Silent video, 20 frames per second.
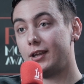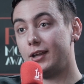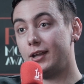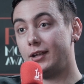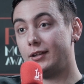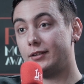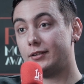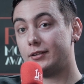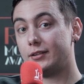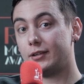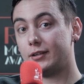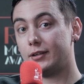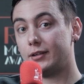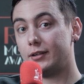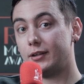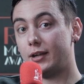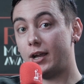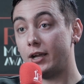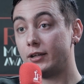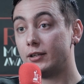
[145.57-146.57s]
and
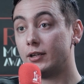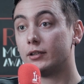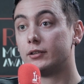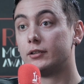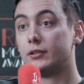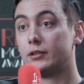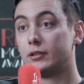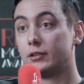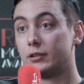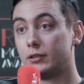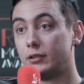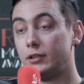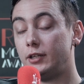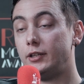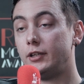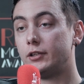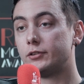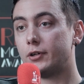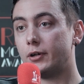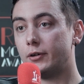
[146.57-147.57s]
uh, I got the
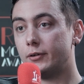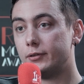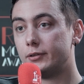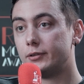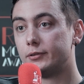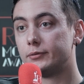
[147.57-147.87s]
leading role.